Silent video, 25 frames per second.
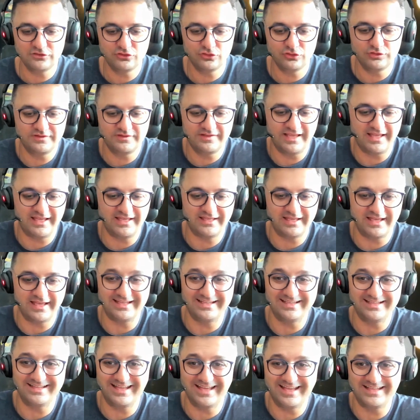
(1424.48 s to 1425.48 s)
to take
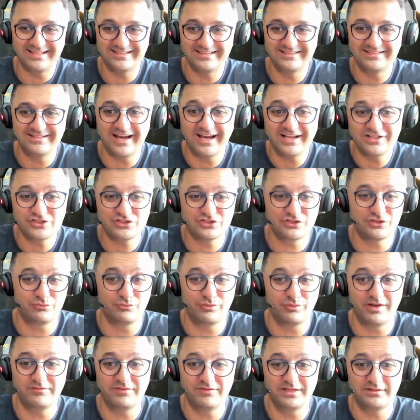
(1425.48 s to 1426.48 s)
and touch the
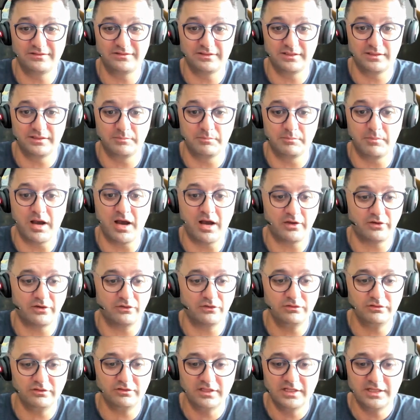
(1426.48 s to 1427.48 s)
Revit
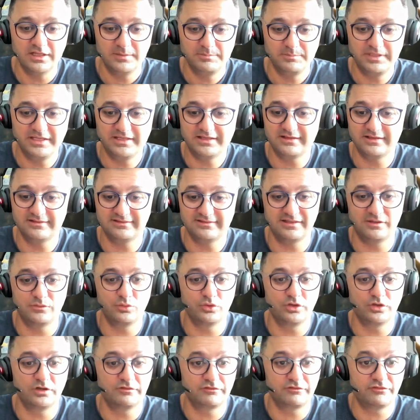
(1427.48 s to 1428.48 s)
model, because they
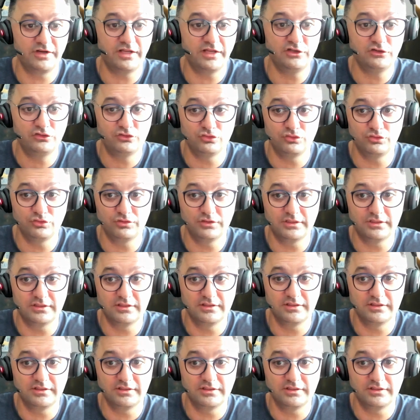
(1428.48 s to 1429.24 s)
were afraid to